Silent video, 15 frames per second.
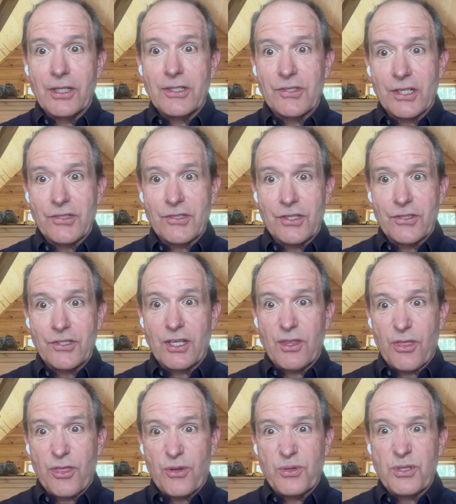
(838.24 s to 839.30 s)
existing
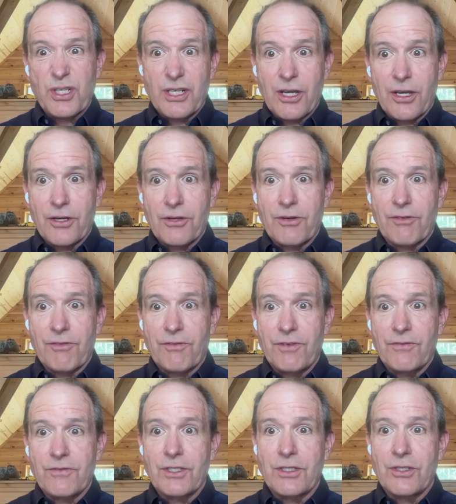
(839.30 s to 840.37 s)

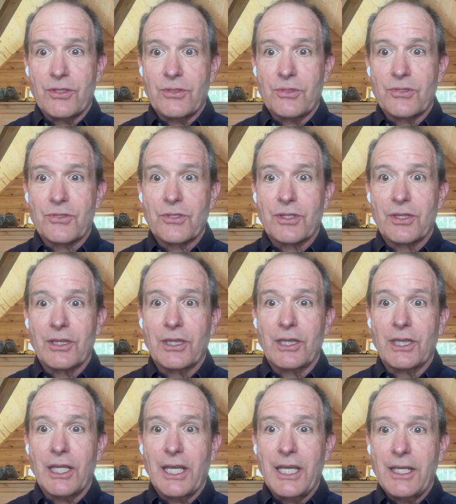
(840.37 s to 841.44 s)
1350 years
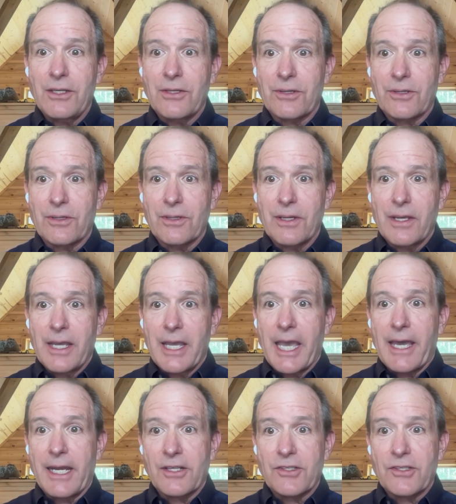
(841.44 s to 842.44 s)
later, and it's